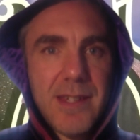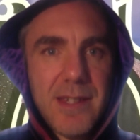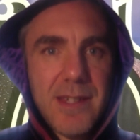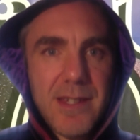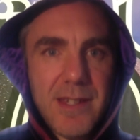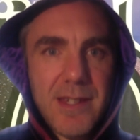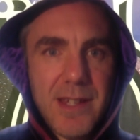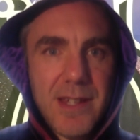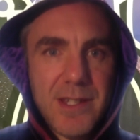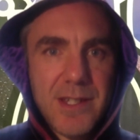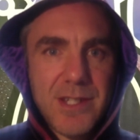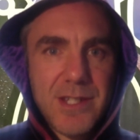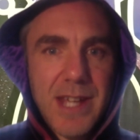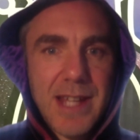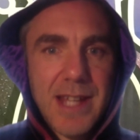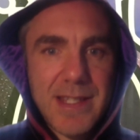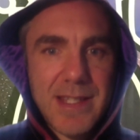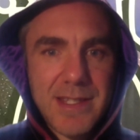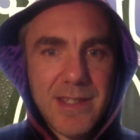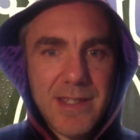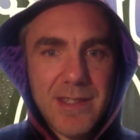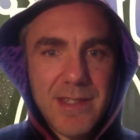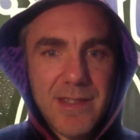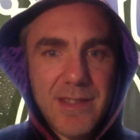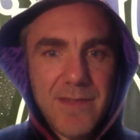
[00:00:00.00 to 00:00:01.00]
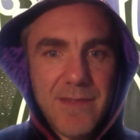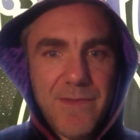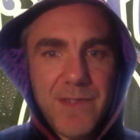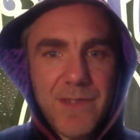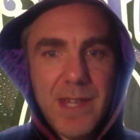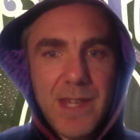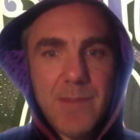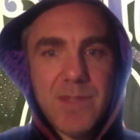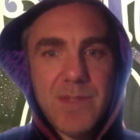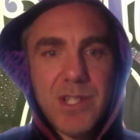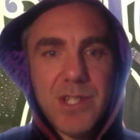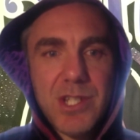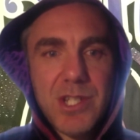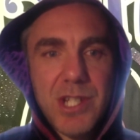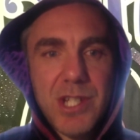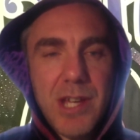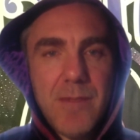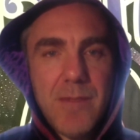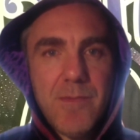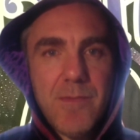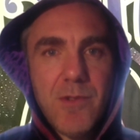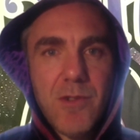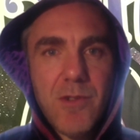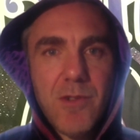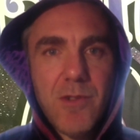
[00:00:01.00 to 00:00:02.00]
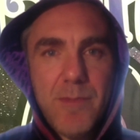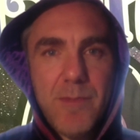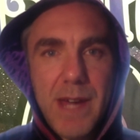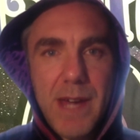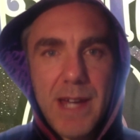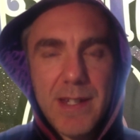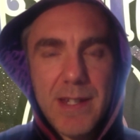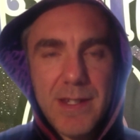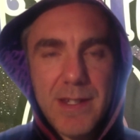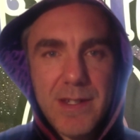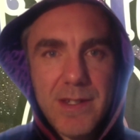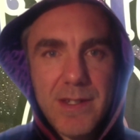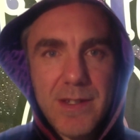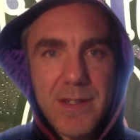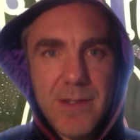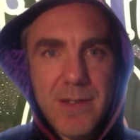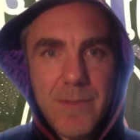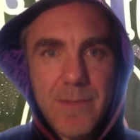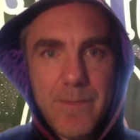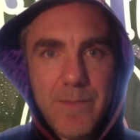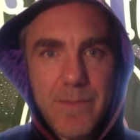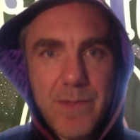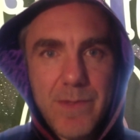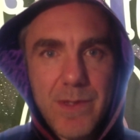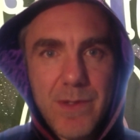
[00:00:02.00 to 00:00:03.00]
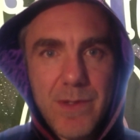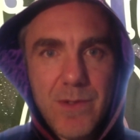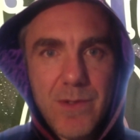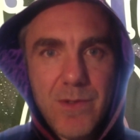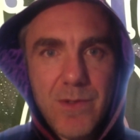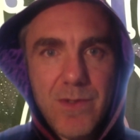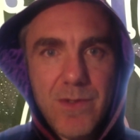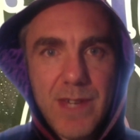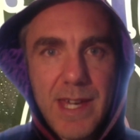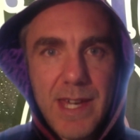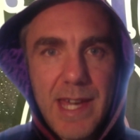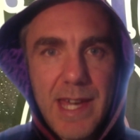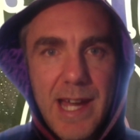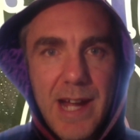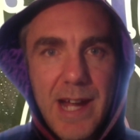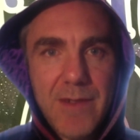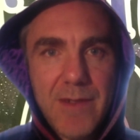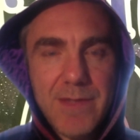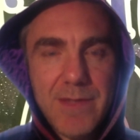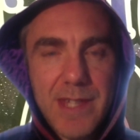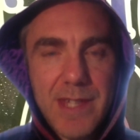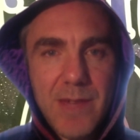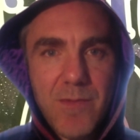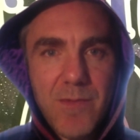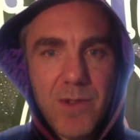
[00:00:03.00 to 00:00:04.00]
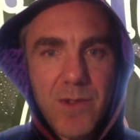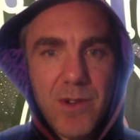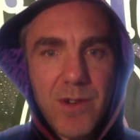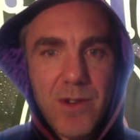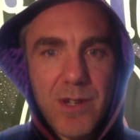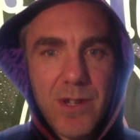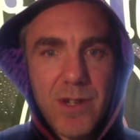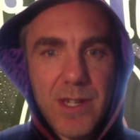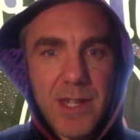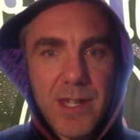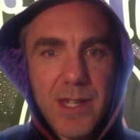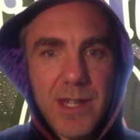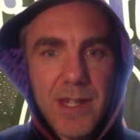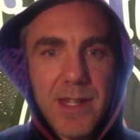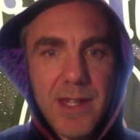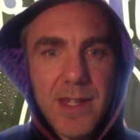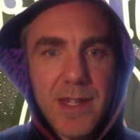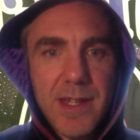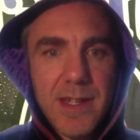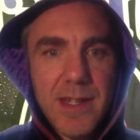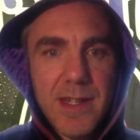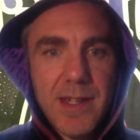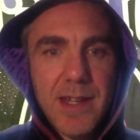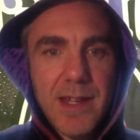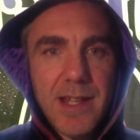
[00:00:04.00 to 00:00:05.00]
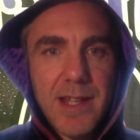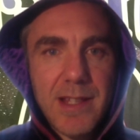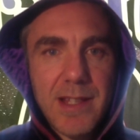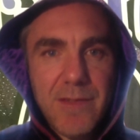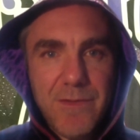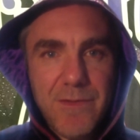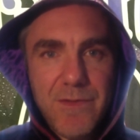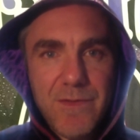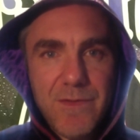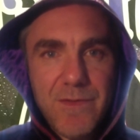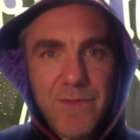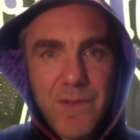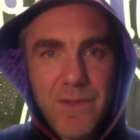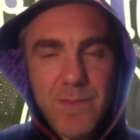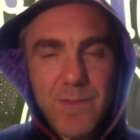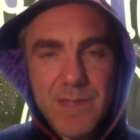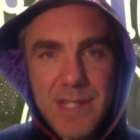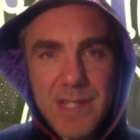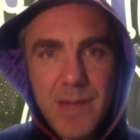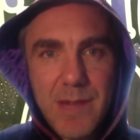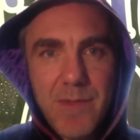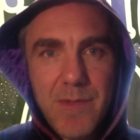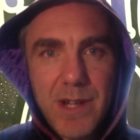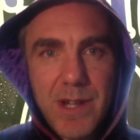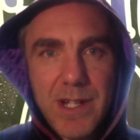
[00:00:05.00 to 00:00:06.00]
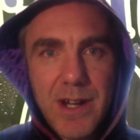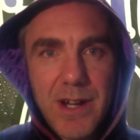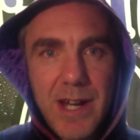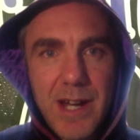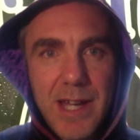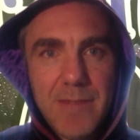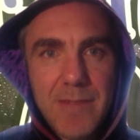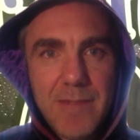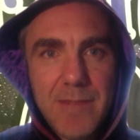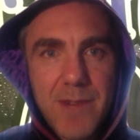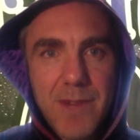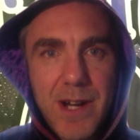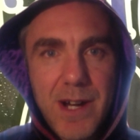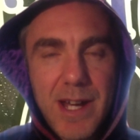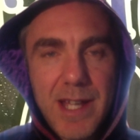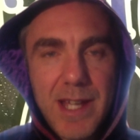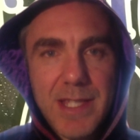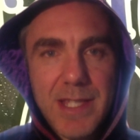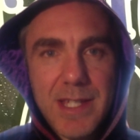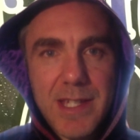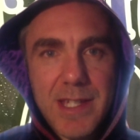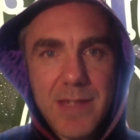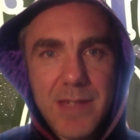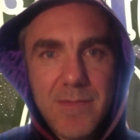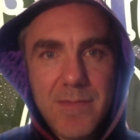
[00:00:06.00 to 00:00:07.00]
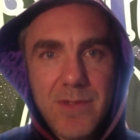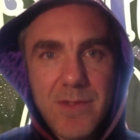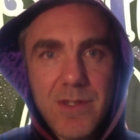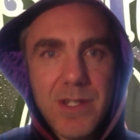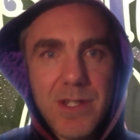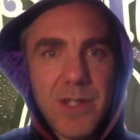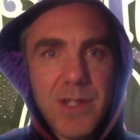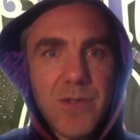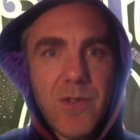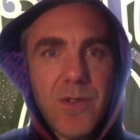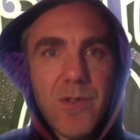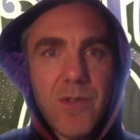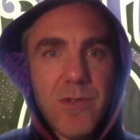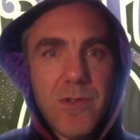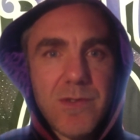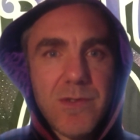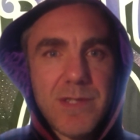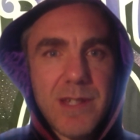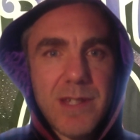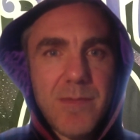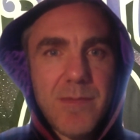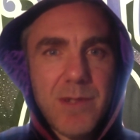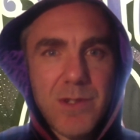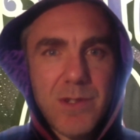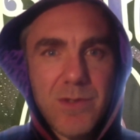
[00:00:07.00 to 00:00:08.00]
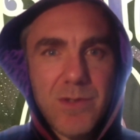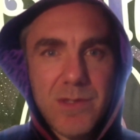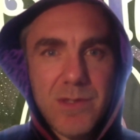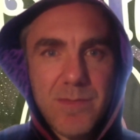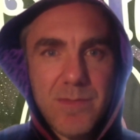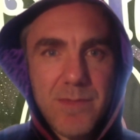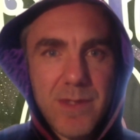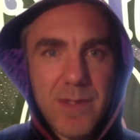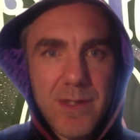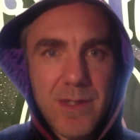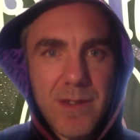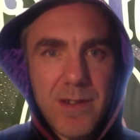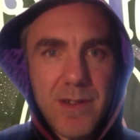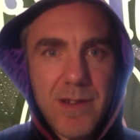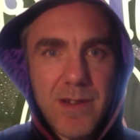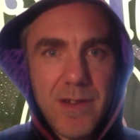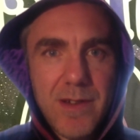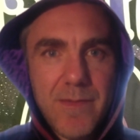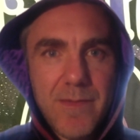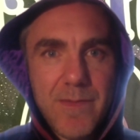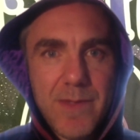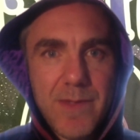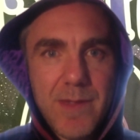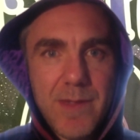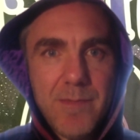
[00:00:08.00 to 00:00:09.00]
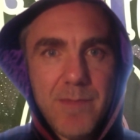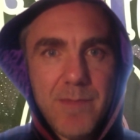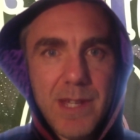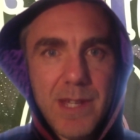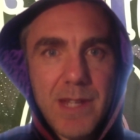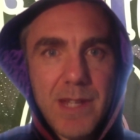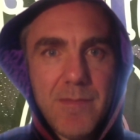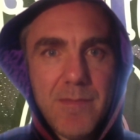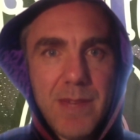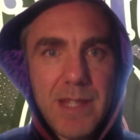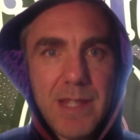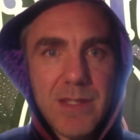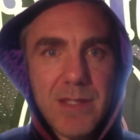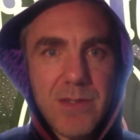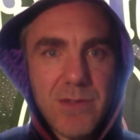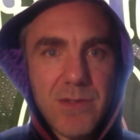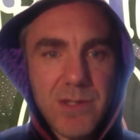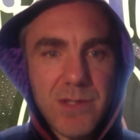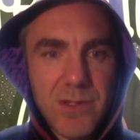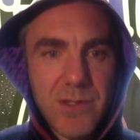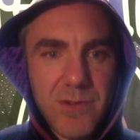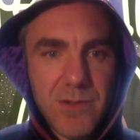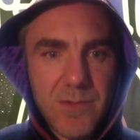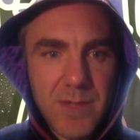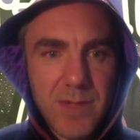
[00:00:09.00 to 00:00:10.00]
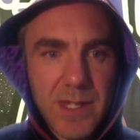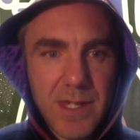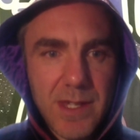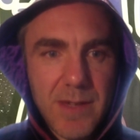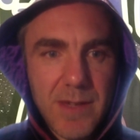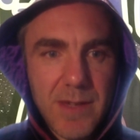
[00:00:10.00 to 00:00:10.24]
a chance to, for them to share more about who they are and their work. And from someone I admire in the community or someone who's been a mentor to me.